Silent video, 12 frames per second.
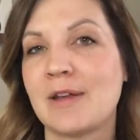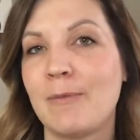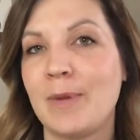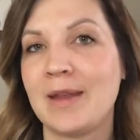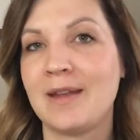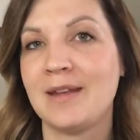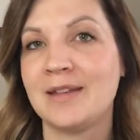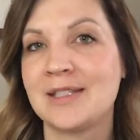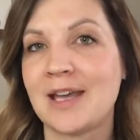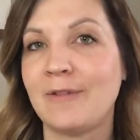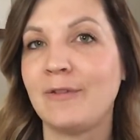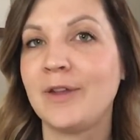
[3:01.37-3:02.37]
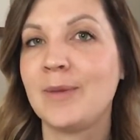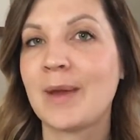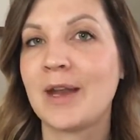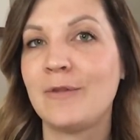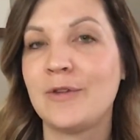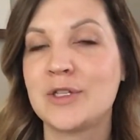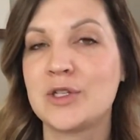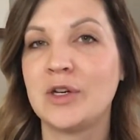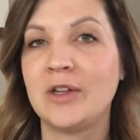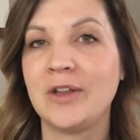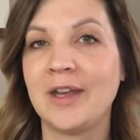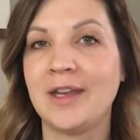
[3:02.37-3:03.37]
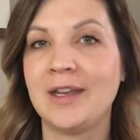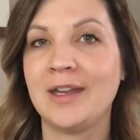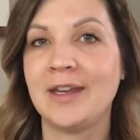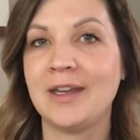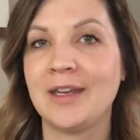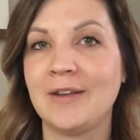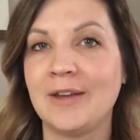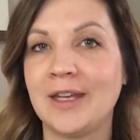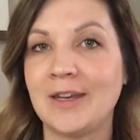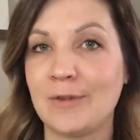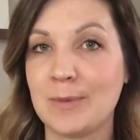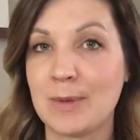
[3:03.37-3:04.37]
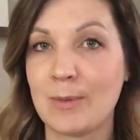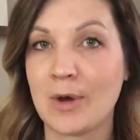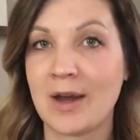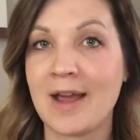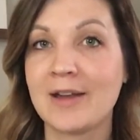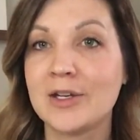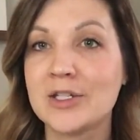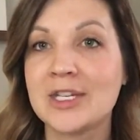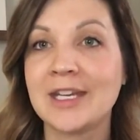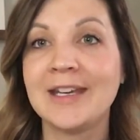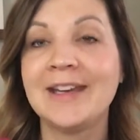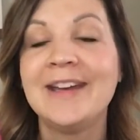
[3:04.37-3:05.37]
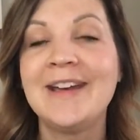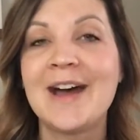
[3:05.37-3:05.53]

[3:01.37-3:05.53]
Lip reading: have been definitely beneficial in giving me more energy,